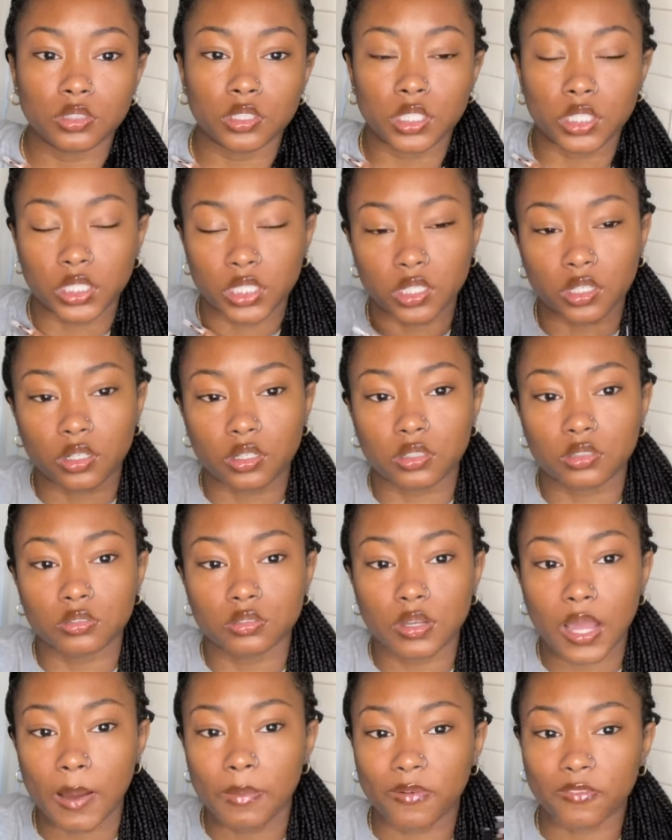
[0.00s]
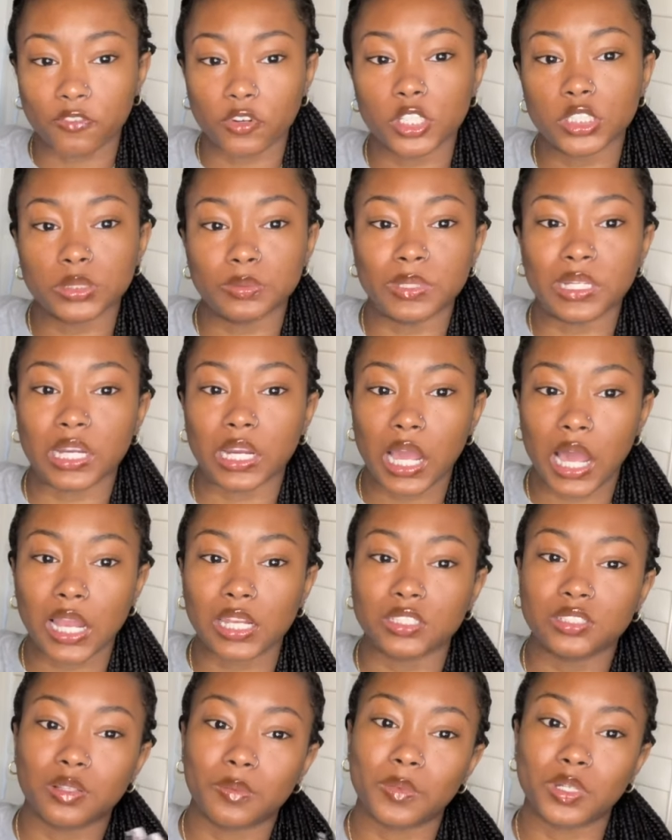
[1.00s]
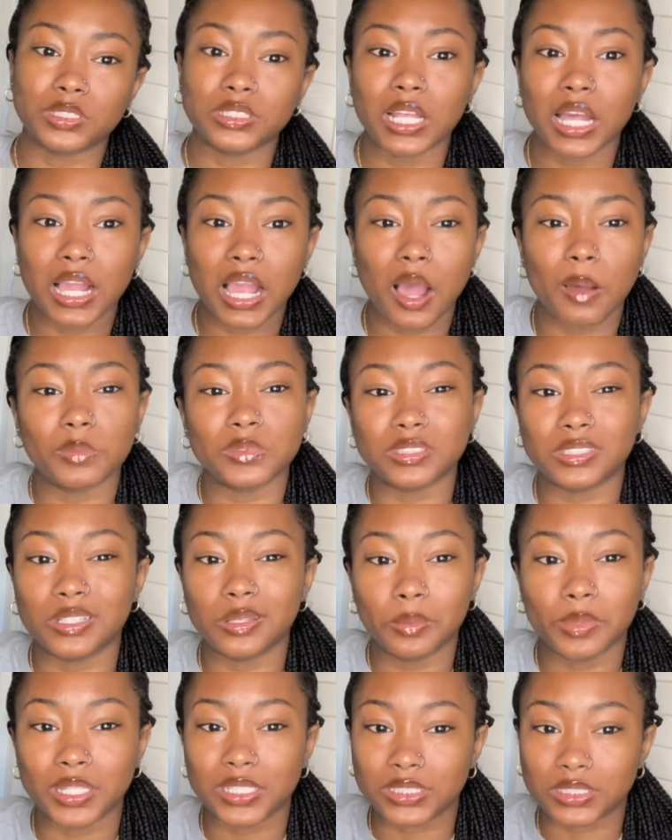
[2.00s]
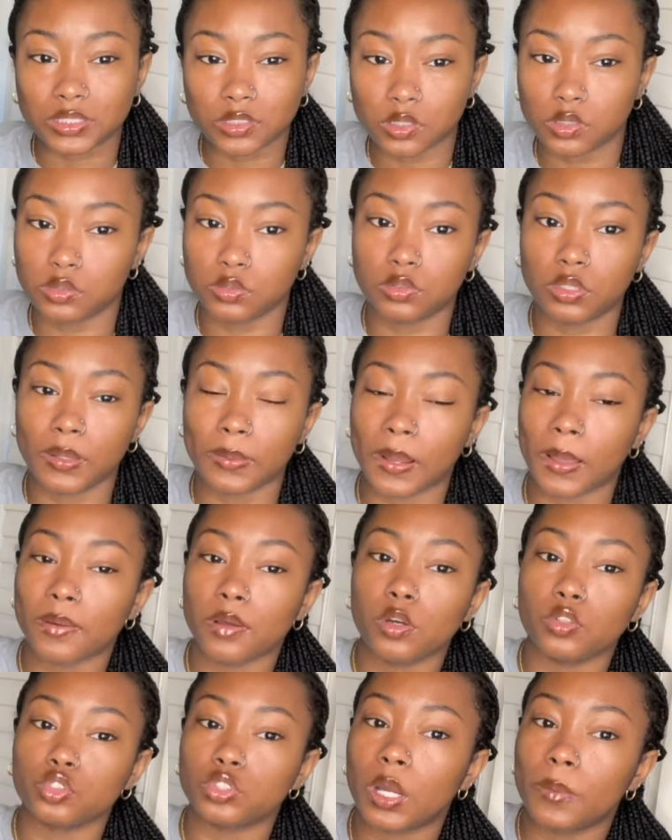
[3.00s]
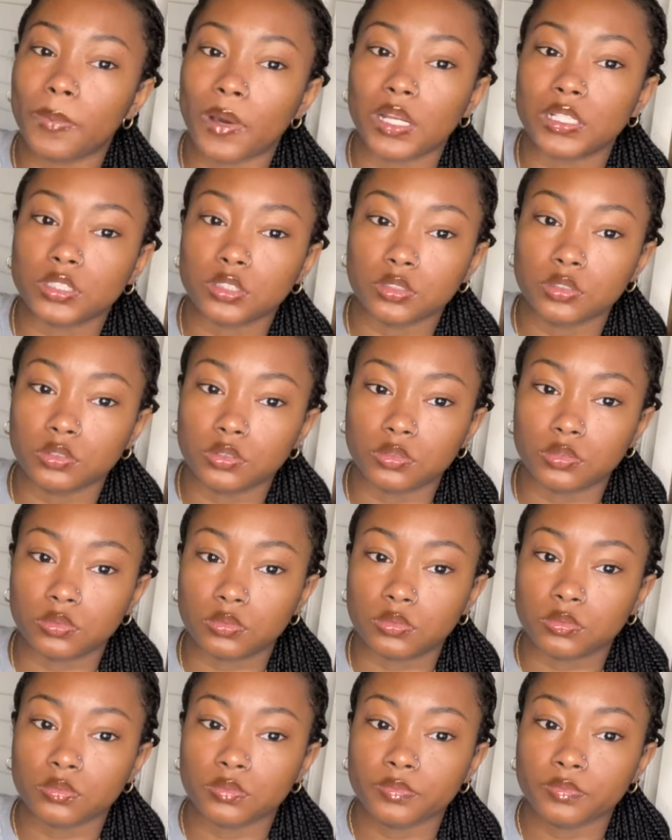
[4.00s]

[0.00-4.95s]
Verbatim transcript: Yeah. I'm a freshman in college, so most likely I'm still be in school. And I'm gonna drop out of school